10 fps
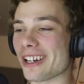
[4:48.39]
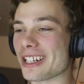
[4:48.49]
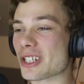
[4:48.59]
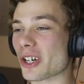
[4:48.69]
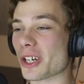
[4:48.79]

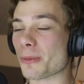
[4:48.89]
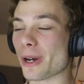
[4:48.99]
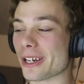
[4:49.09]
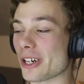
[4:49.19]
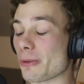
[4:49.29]
It's not going to
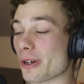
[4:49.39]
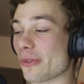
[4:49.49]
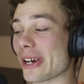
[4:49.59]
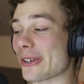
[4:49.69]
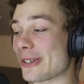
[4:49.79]
break any world
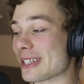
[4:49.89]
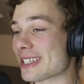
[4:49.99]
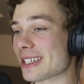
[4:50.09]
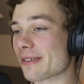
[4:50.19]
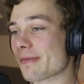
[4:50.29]
records.